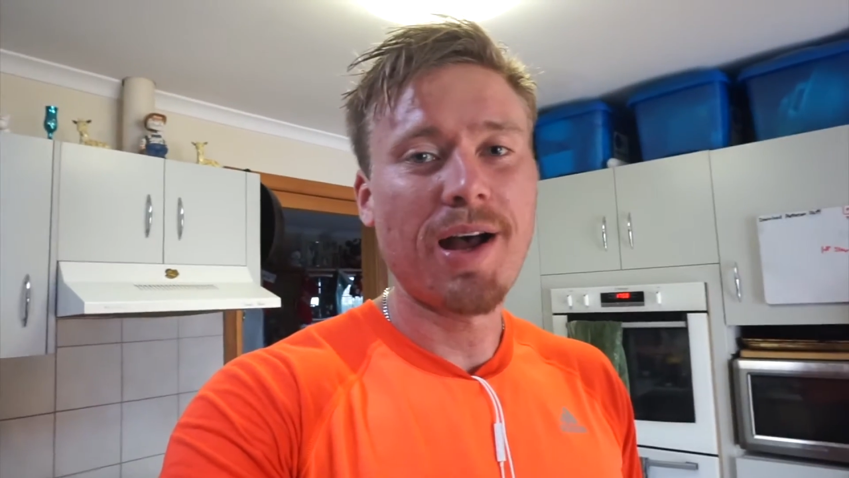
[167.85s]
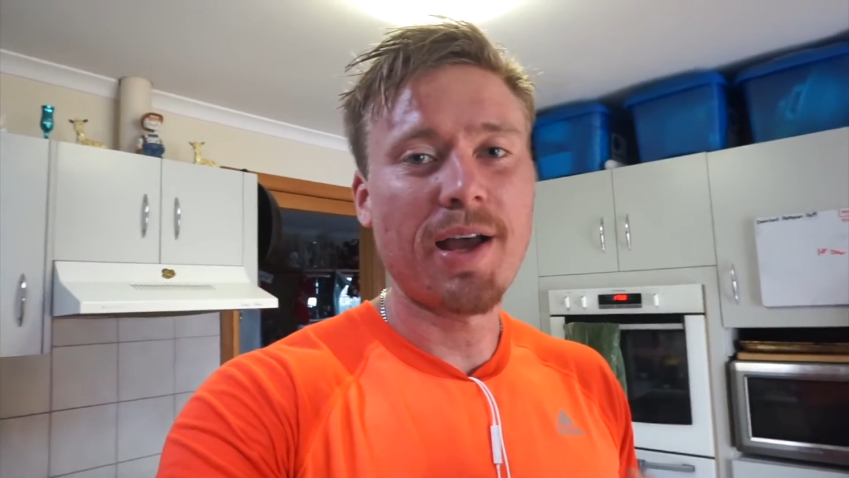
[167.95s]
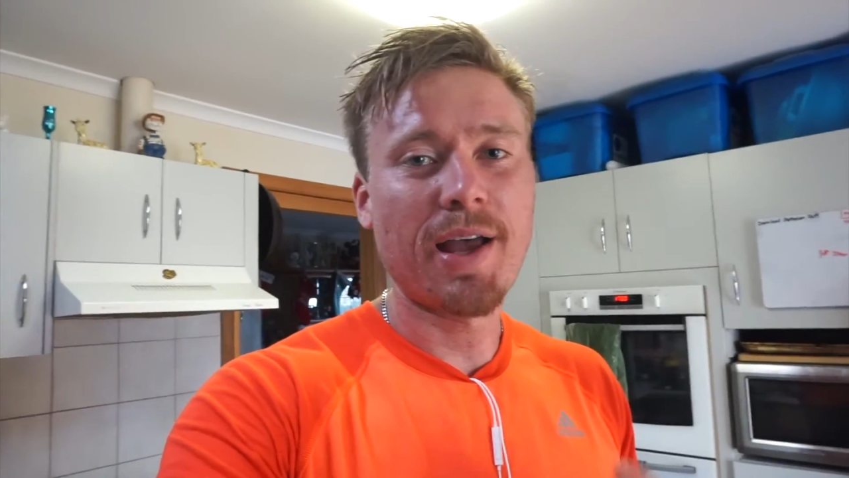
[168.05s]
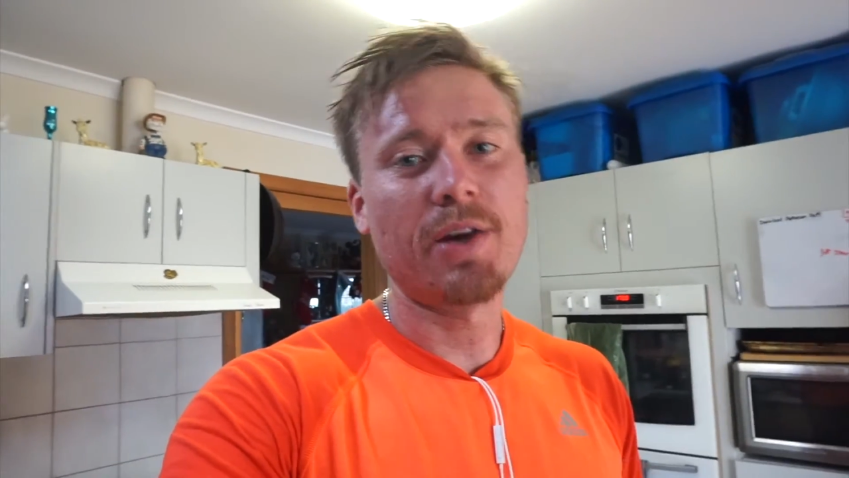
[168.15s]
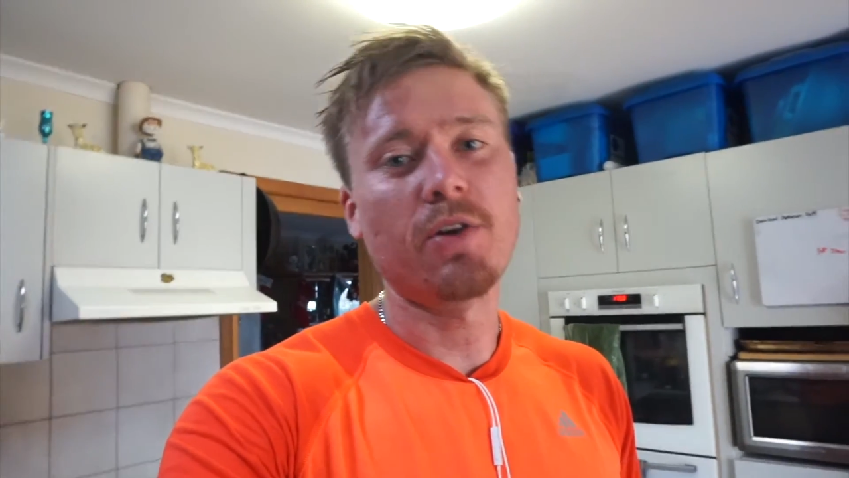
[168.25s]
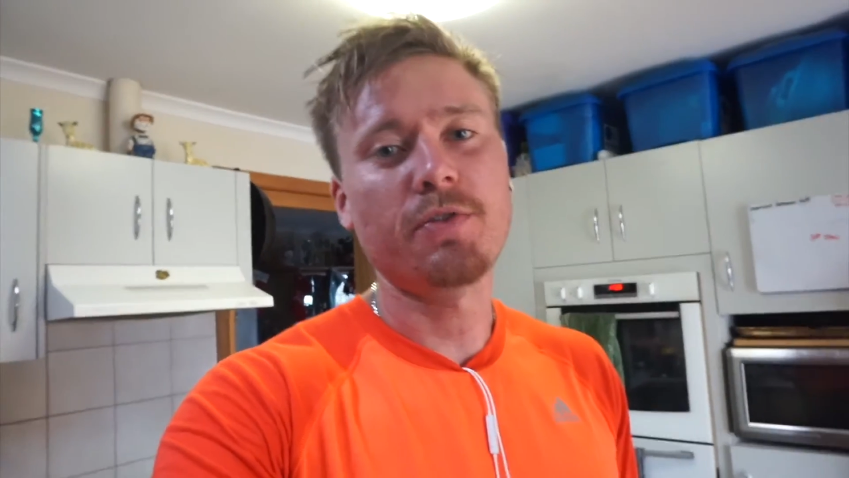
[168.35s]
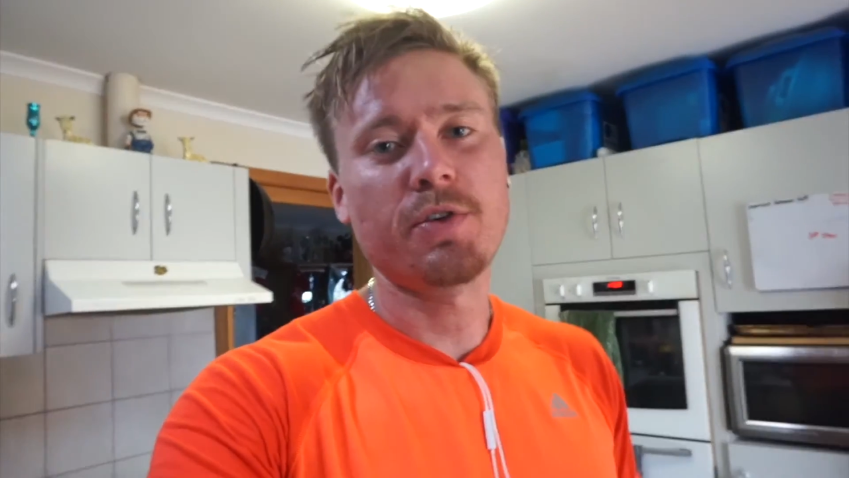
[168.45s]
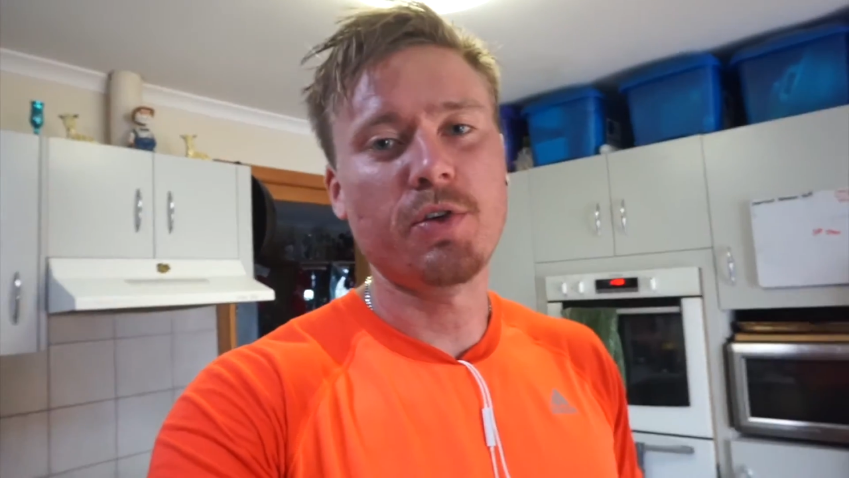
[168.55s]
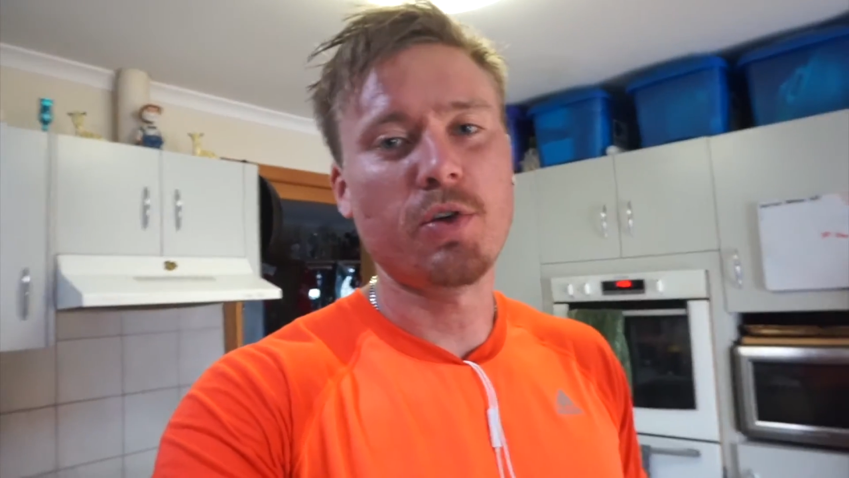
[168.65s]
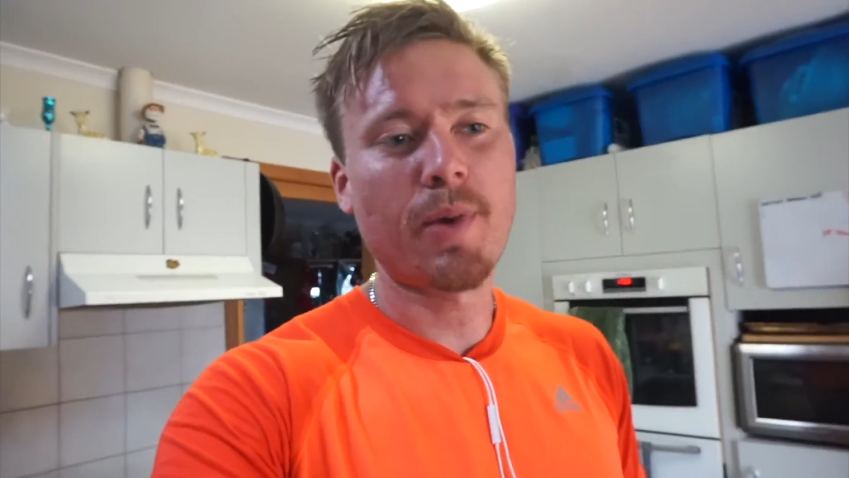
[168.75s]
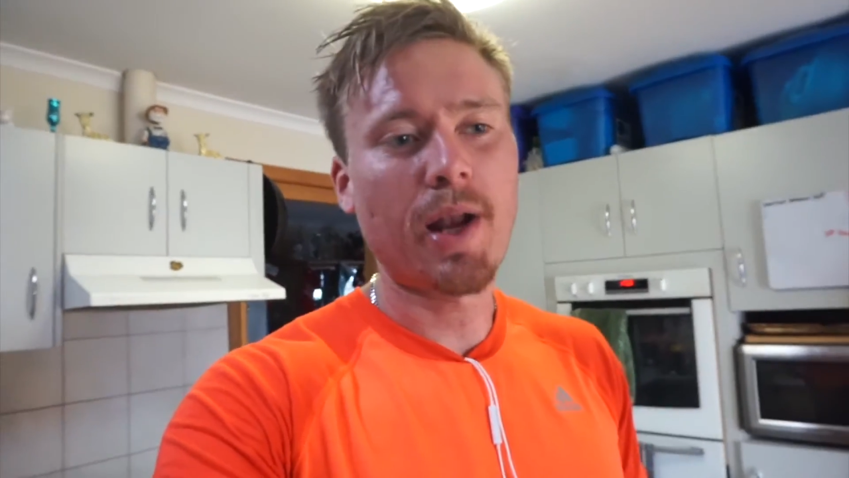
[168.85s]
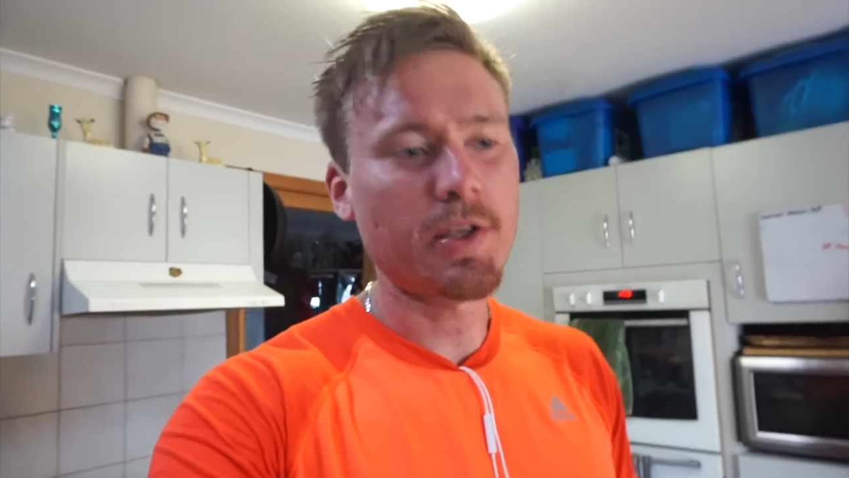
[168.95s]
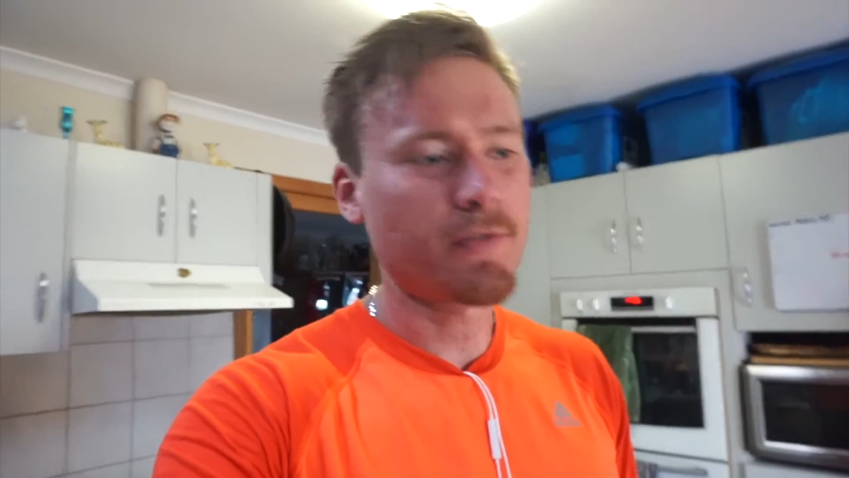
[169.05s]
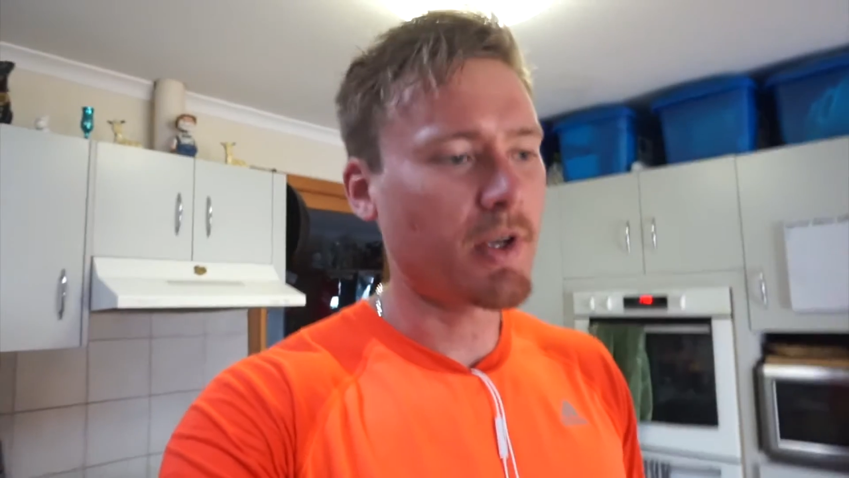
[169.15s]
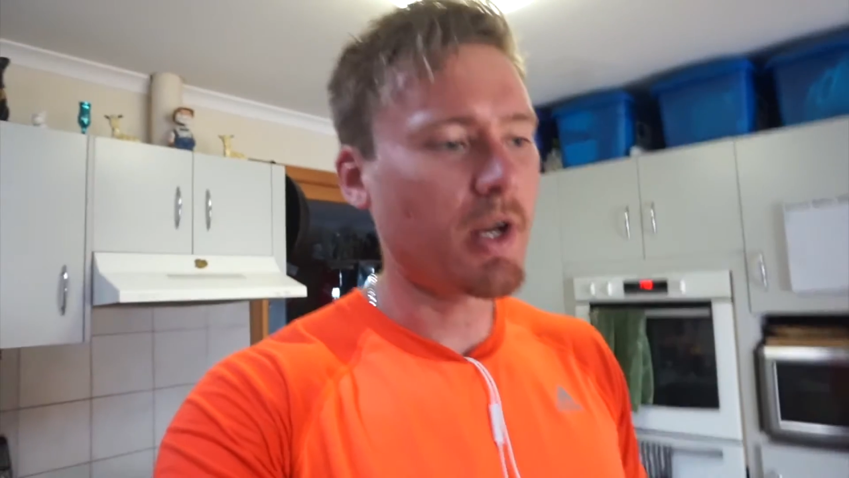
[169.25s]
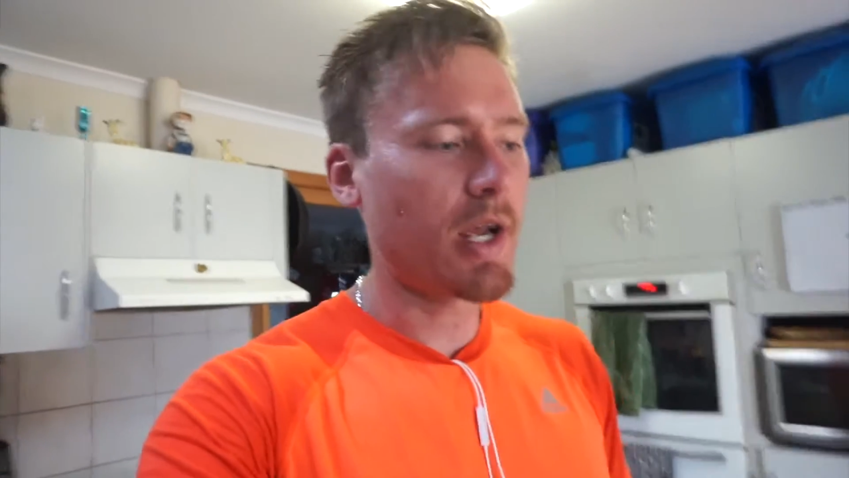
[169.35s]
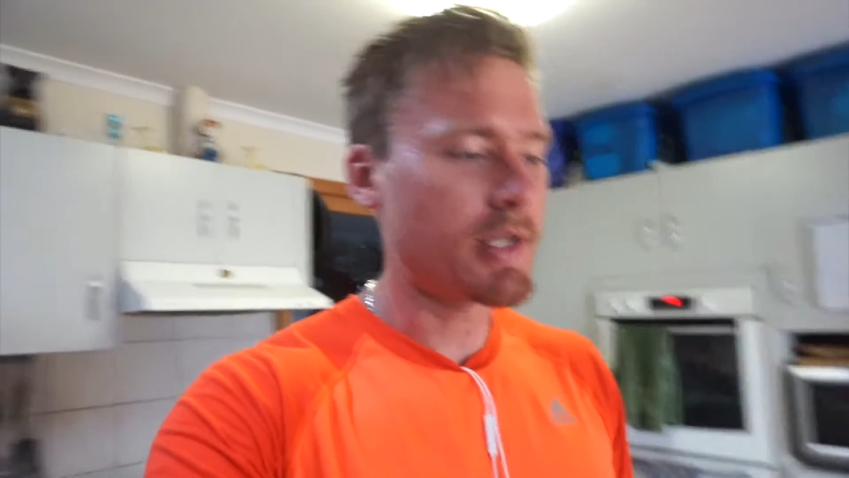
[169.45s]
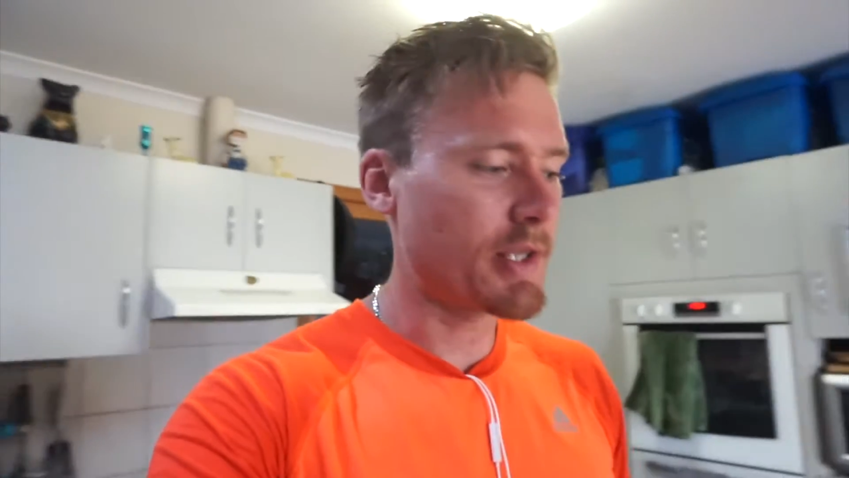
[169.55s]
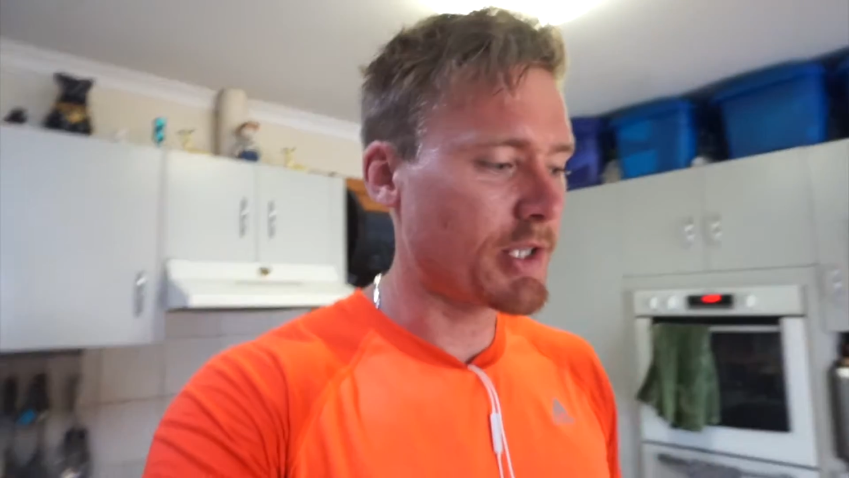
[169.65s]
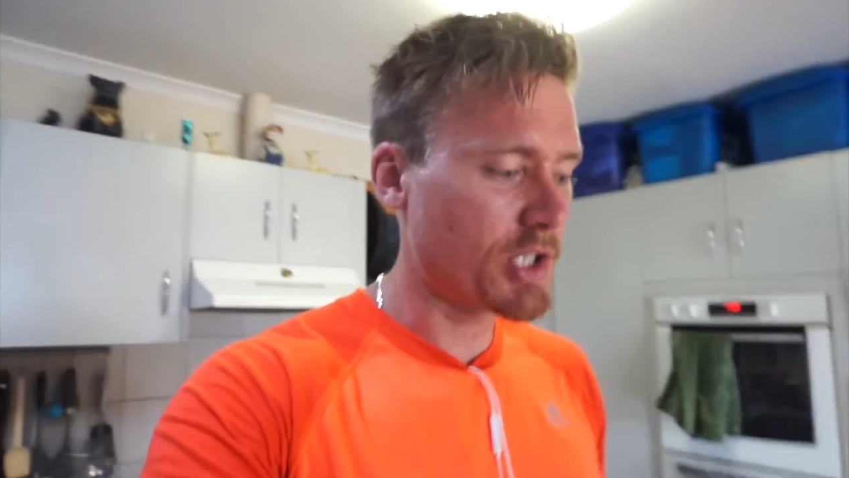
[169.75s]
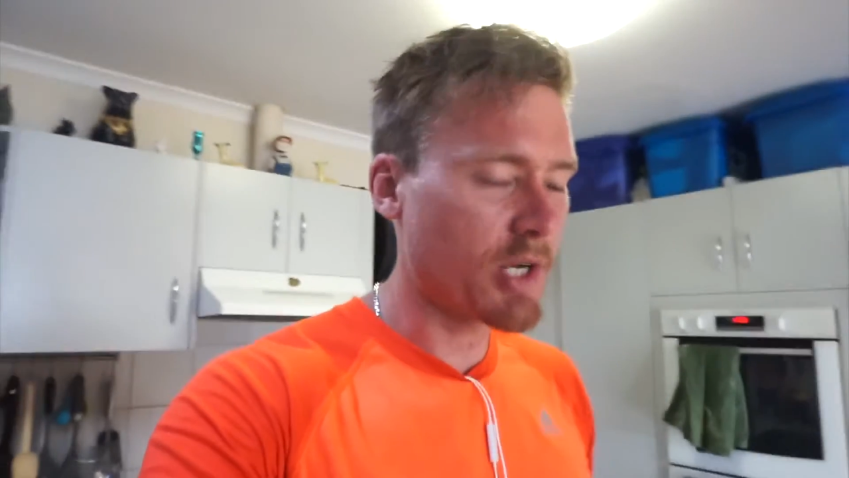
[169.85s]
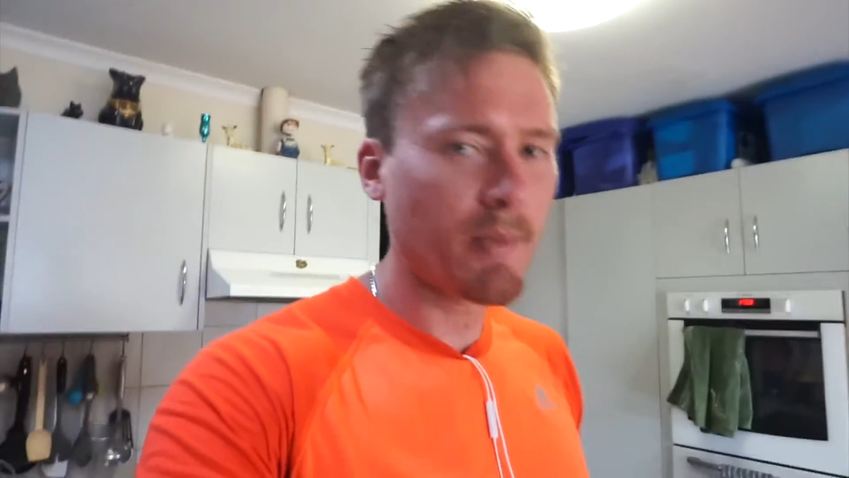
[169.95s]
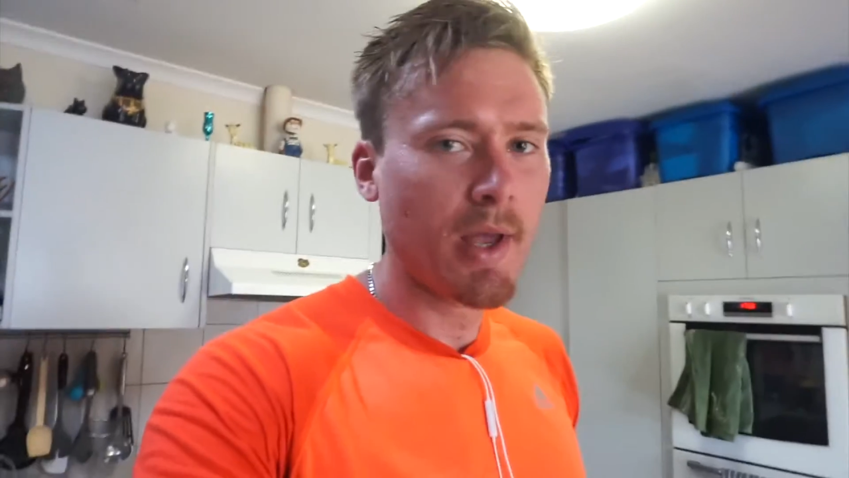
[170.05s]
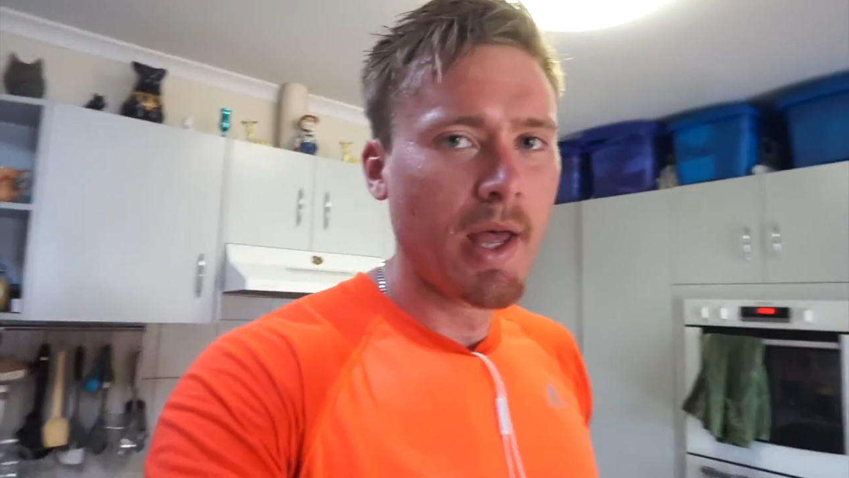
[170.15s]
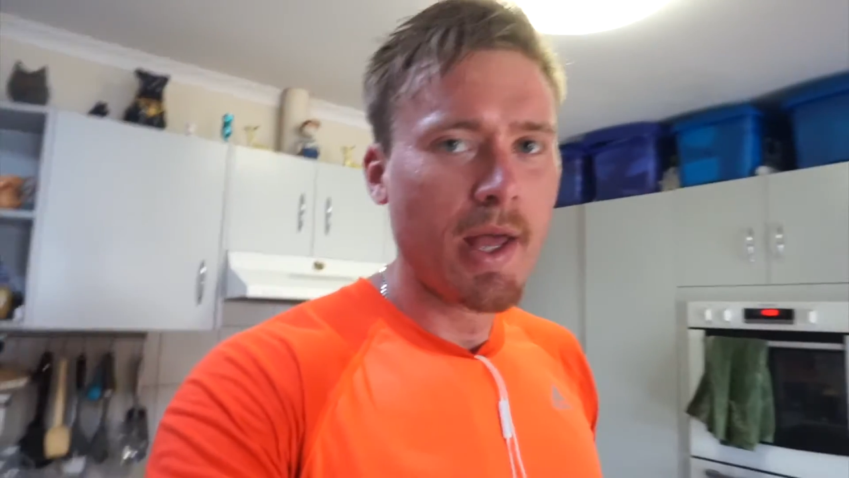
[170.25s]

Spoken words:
I head off to do my last few clients at the gym.